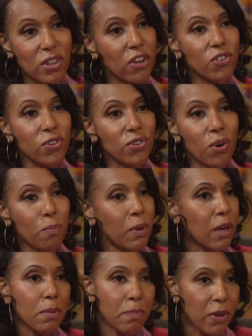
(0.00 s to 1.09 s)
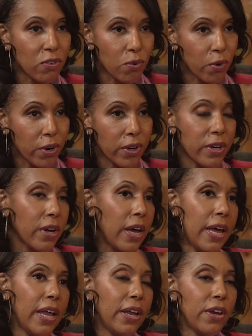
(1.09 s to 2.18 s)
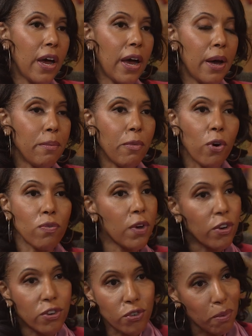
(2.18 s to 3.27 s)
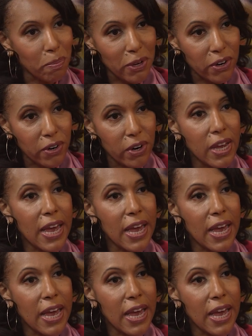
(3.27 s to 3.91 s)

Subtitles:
that you don't pick up a bench warrant and or a failure to appear.